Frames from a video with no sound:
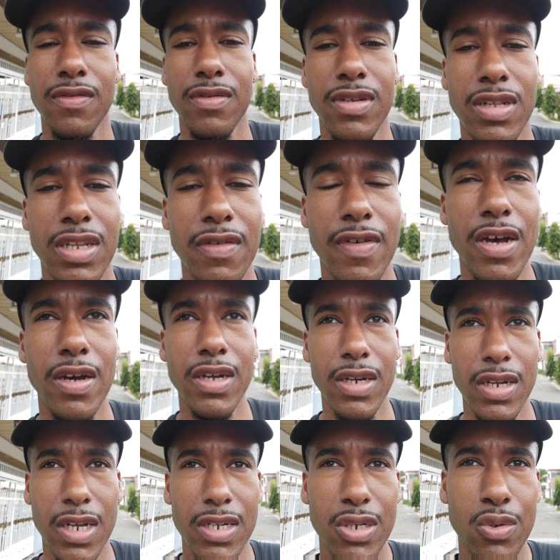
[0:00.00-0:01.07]
to live out here
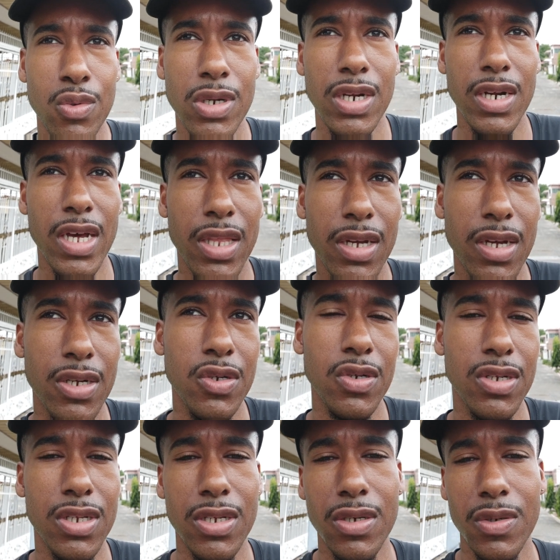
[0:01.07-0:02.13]
that you would in other
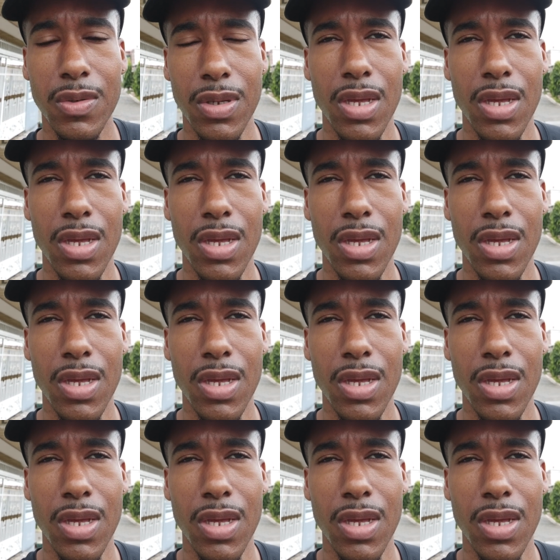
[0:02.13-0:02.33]
countries, so